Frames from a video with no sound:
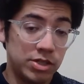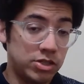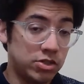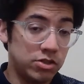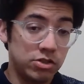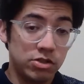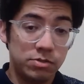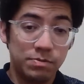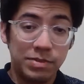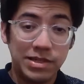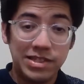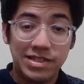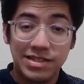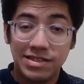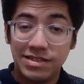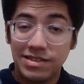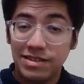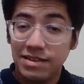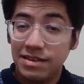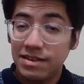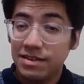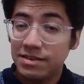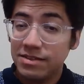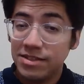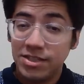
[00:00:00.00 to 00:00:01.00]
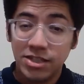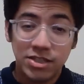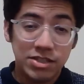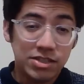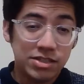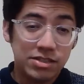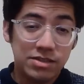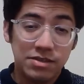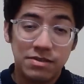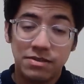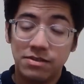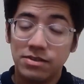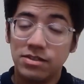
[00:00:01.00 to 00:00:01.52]
please
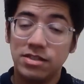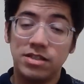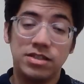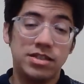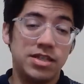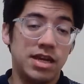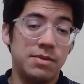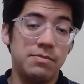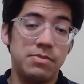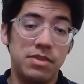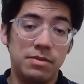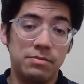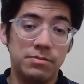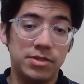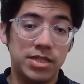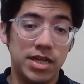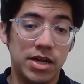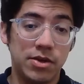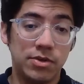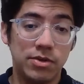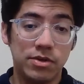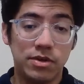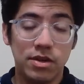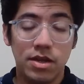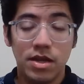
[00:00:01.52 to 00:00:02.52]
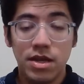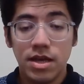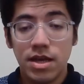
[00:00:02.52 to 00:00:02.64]
just type them down